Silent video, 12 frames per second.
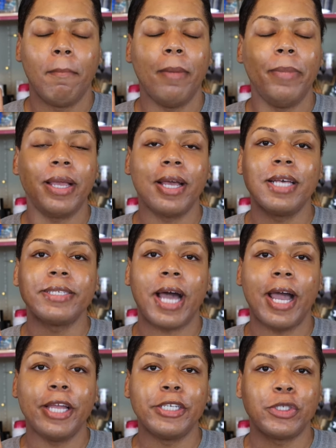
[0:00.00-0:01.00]
but because
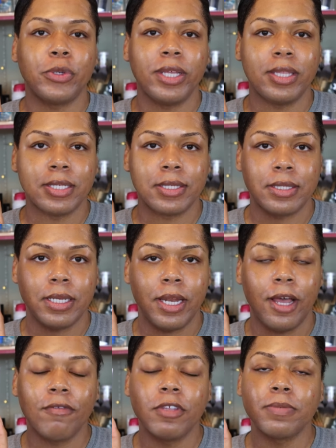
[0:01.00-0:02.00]
I enjoy the
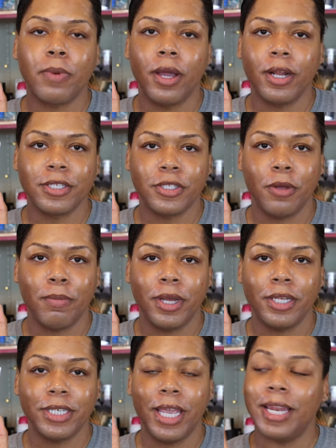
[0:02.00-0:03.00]
scent of this product so
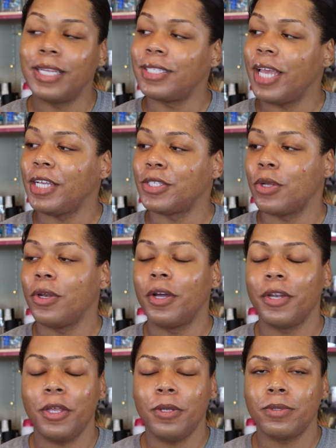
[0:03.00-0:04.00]
much and it takes so
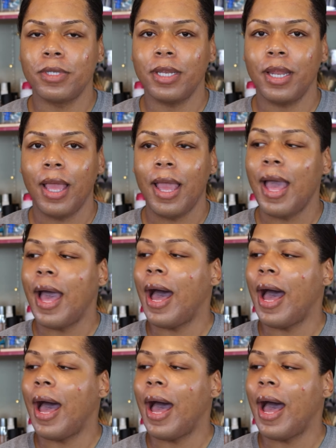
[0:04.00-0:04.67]
long to use it,